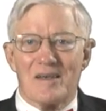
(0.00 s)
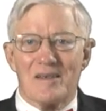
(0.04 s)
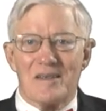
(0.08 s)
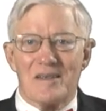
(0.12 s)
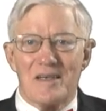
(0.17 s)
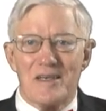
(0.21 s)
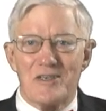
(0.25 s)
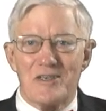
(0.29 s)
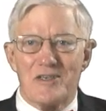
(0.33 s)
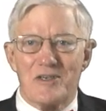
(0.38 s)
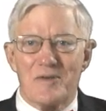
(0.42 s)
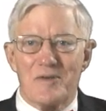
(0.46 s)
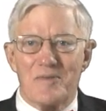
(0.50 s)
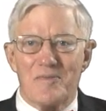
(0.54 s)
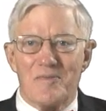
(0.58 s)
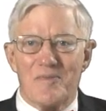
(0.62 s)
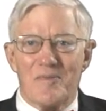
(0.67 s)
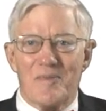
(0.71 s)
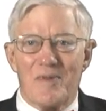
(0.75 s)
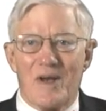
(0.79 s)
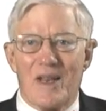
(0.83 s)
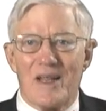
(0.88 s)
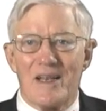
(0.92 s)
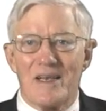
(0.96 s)
issue
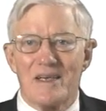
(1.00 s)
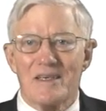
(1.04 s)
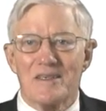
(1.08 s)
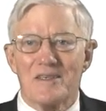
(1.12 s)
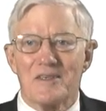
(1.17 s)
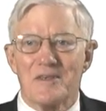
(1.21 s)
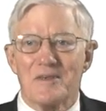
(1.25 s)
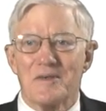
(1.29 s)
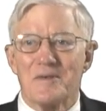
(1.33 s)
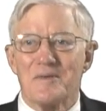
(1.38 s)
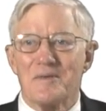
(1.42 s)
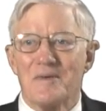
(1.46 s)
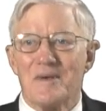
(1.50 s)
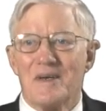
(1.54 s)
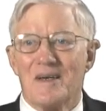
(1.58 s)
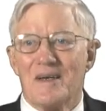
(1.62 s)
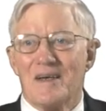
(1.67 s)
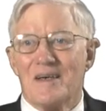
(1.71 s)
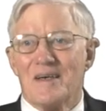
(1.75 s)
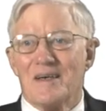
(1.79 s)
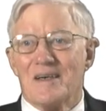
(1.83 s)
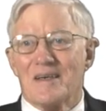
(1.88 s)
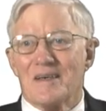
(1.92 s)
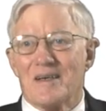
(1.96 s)
relating to
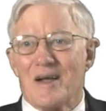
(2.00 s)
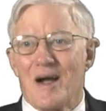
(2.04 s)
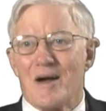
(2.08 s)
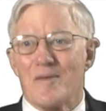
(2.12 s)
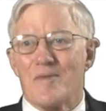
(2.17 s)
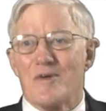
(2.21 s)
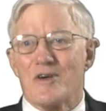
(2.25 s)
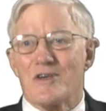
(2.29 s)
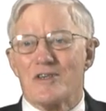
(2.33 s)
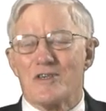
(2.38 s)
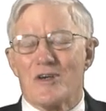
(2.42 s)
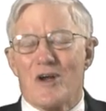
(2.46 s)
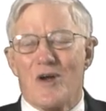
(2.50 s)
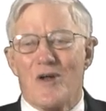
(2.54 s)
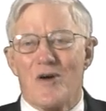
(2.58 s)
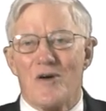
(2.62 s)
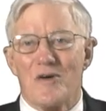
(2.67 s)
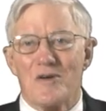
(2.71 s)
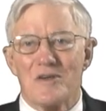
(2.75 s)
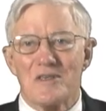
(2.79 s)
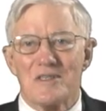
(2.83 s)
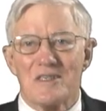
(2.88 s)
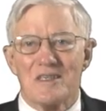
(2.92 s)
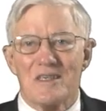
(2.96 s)
Commerce
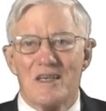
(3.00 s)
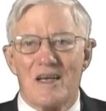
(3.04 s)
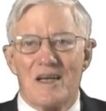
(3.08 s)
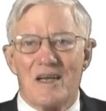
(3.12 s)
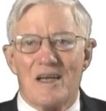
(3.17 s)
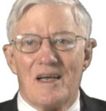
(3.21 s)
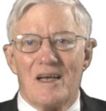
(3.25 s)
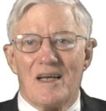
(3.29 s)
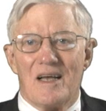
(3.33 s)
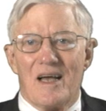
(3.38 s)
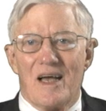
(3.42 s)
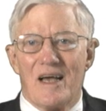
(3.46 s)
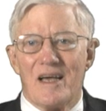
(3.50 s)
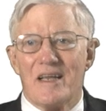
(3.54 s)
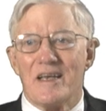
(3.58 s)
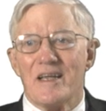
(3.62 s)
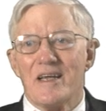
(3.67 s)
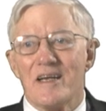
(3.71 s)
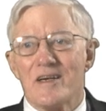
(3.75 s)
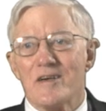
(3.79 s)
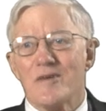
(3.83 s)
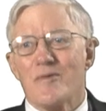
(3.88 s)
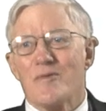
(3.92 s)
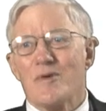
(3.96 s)
Clause, and
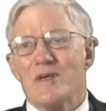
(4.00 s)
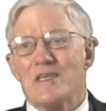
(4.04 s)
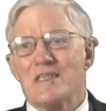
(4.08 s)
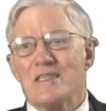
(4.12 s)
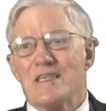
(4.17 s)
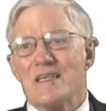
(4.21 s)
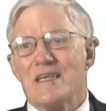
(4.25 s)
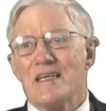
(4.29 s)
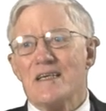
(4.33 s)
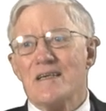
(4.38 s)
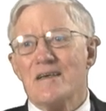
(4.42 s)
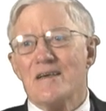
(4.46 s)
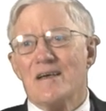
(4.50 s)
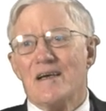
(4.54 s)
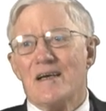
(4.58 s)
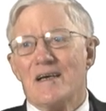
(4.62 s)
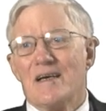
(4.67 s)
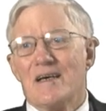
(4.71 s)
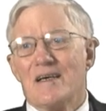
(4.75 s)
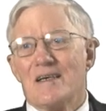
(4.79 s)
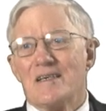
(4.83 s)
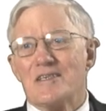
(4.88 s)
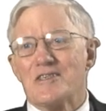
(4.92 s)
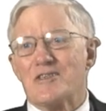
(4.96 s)
here we see
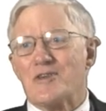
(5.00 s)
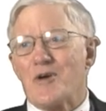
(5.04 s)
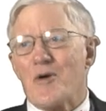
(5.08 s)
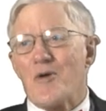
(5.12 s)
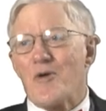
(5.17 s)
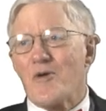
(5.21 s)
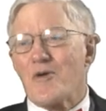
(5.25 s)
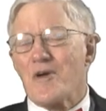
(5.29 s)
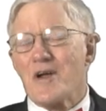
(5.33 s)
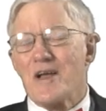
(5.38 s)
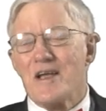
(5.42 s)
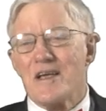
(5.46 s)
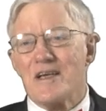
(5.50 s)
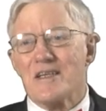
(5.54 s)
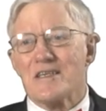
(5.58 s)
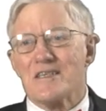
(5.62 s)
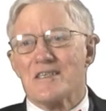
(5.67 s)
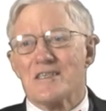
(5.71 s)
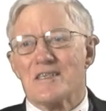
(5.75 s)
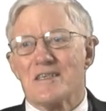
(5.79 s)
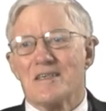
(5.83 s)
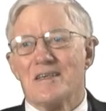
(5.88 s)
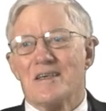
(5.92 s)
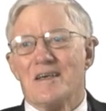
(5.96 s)
strong
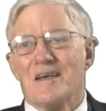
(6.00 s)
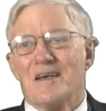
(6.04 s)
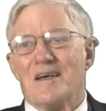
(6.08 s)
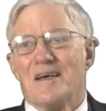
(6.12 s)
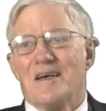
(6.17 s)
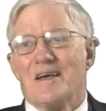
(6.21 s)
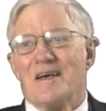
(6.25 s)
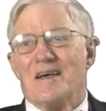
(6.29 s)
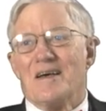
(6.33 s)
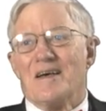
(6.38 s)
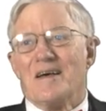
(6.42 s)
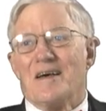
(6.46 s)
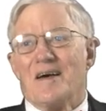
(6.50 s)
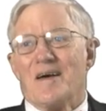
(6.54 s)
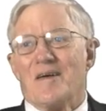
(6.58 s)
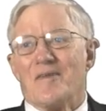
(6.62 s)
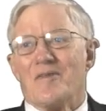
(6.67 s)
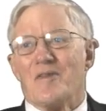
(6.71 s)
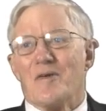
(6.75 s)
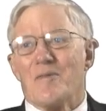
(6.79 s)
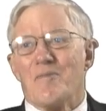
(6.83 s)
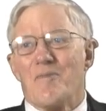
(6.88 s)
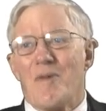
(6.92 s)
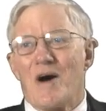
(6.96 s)
hints of
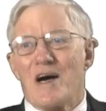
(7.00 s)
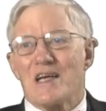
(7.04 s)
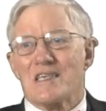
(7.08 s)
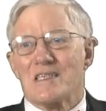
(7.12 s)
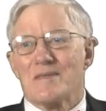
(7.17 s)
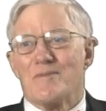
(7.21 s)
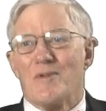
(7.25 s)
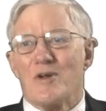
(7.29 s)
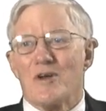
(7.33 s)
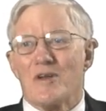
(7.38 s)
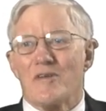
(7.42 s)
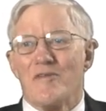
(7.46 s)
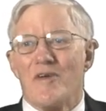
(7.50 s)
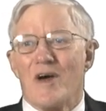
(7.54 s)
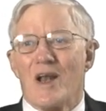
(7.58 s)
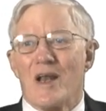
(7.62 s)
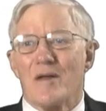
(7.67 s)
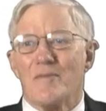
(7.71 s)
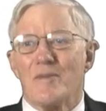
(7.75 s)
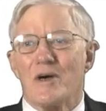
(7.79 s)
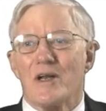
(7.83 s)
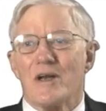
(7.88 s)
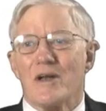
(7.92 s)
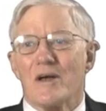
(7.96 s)
the possible
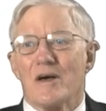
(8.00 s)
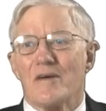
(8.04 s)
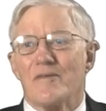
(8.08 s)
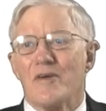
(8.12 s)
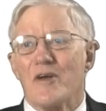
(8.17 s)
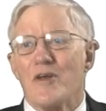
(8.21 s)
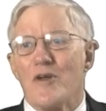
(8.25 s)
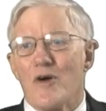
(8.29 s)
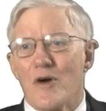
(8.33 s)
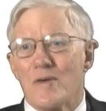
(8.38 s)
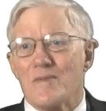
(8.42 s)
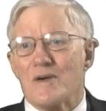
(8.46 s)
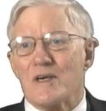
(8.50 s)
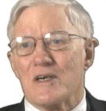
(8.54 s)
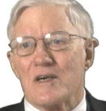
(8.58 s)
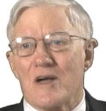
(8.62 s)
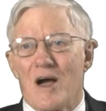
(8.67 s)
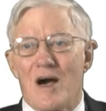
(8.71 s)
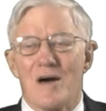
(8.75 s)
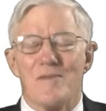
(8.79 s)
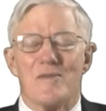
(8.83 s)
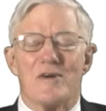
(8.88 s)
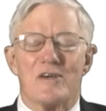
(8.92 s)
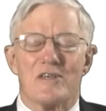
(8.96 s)
development of a dormant
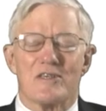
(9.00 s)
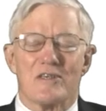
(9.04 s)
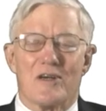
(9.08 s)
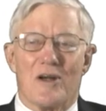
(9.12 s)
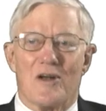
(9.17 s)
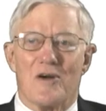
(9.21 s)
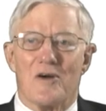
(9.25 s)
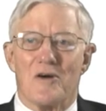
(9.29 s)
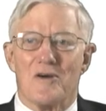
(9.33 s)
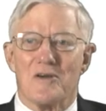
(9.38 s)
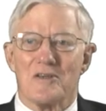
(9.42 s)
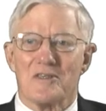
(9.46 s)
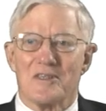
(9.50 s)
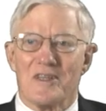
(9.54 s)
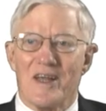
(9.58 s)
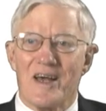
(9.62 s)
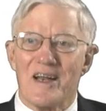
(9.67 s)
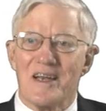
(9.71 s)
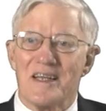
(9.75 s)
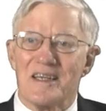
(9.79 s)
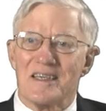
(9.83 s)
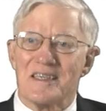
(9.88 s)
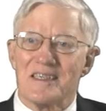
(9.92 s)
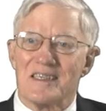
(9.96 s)
Commerce Clause. That
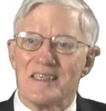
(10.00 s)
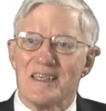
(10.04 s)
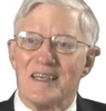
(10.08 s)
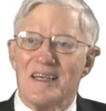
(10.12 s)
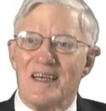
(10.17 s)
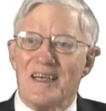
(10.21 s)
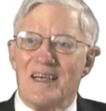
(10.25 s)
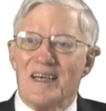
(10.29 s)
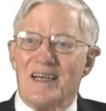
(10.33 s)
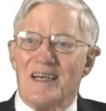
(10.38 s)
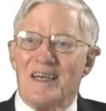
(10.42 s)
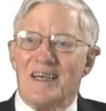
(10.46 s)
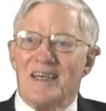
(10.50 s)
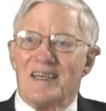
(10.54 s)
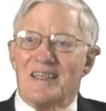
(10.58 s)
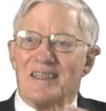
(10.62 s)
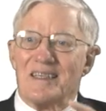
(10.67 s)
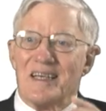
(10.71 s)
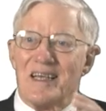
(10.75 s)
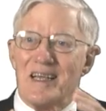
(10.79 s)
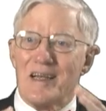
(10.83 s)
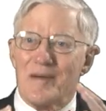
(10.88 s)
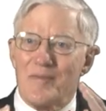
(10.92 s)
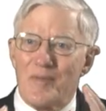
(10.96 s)
is,
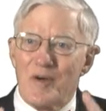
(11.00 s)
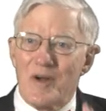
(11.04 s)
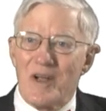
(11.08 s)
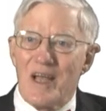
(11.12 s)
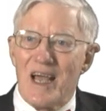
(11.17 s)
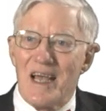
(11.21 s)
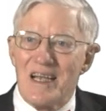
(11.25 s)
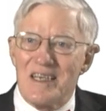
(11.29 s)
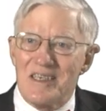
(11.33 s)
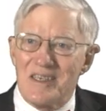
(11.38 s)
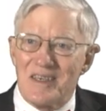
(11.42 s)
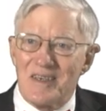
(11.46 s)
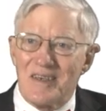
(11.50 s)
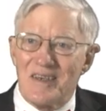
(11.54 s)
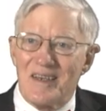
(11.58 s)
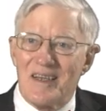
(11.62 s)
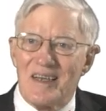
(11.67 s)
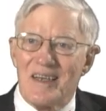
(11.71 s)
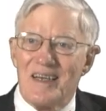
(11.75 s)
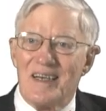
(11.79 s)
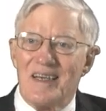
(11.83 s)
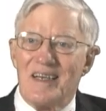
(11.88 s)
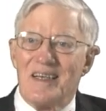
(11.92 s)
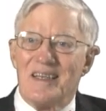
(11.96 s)
the implication
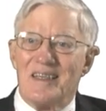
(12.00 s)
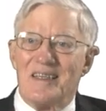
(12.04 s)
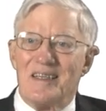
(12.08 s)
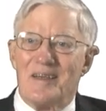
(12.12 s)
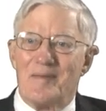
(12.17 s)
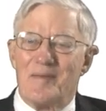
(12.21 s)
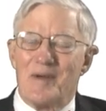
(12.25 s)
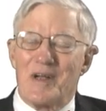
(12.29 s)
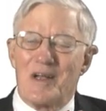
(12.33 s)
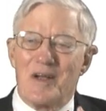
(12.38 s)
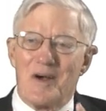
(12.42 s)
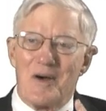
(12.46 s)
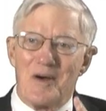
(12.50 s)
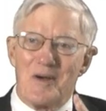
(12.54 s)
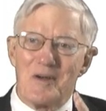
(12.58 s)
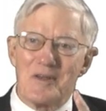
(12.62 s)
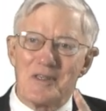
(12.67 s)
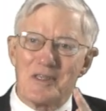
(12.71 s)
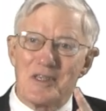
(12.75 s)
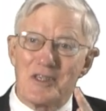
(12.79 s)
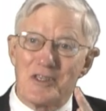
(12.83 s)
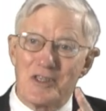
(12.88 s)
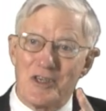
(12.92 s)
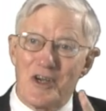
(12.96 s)
that because
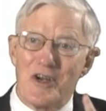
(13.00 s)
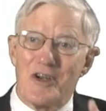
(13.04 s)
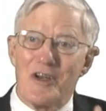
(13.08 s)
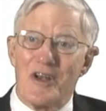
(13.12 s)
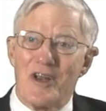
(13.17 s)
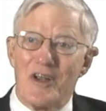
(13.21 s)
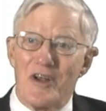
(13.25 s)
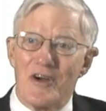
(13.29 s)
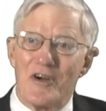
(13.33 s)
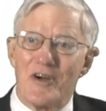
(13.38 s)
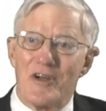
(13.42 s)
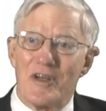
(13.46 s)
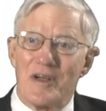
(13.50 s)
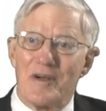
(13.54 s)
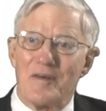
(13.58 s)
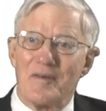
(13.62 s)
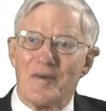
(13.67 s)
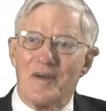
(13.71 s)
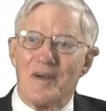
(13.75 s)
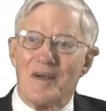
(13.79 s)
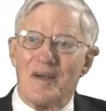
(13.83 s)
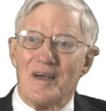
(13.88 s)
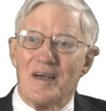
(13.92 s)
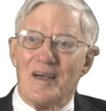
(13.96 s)
a certain area
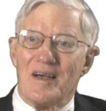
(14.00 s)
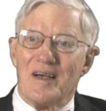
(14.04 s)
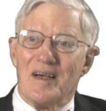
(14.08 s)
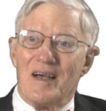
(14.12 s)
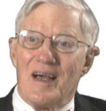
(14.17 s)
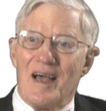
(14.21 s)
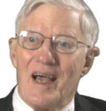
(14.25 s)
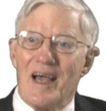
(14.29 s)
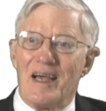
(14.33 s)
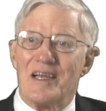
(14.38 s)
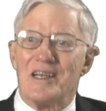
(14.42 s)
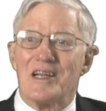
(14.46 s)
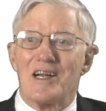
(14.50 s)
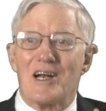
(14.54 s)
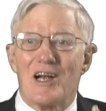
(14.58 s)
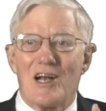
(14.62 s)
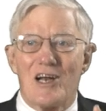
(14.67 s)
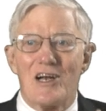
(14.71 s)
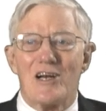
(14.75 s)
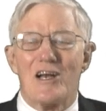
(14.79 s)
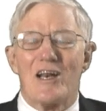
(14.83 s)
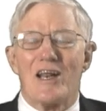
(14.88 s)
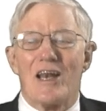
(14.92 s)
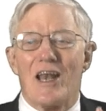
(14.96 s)
had to
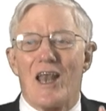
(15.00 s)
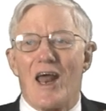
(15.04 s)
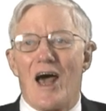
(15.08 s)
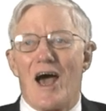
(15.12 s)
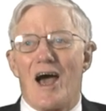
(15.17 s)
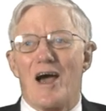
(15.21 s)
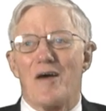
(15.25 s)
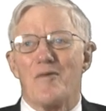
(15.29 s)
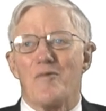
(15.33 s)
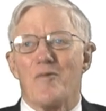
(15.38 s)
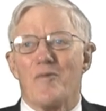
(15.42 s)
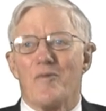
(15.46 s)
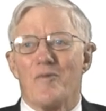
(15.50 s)
clearly lie